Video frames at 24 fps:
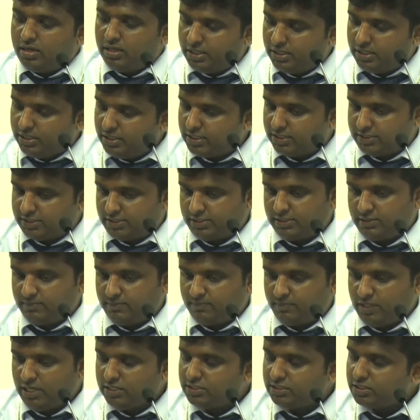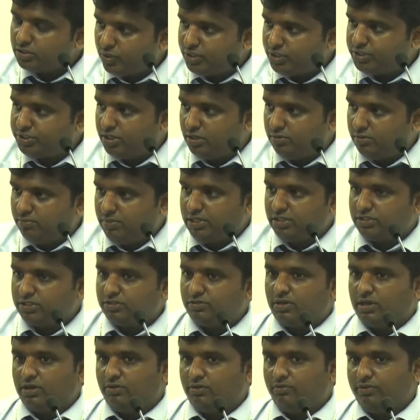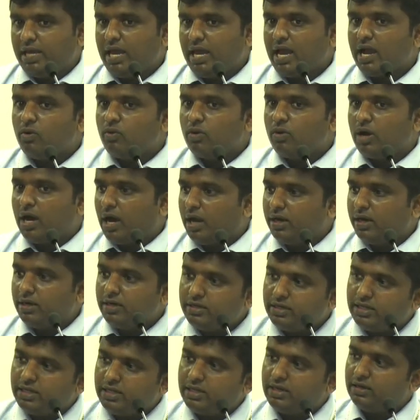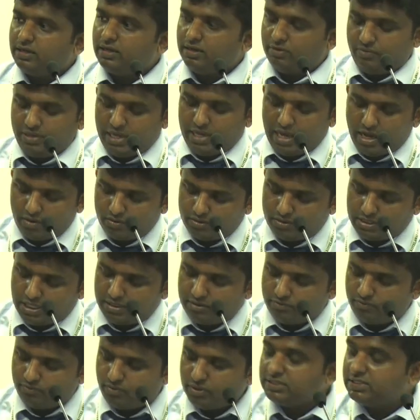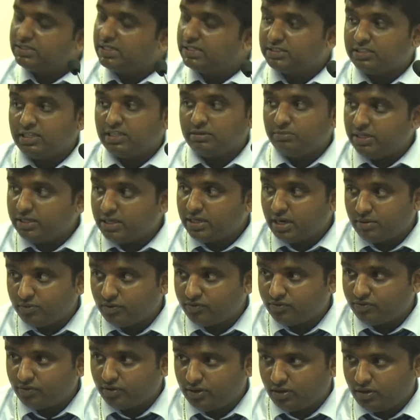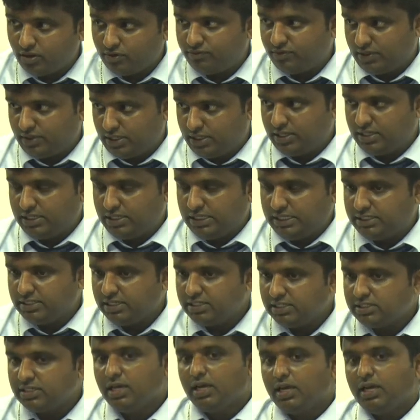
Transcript: Yes, there's a question because we have until we have done for the 16 milligram per of liters.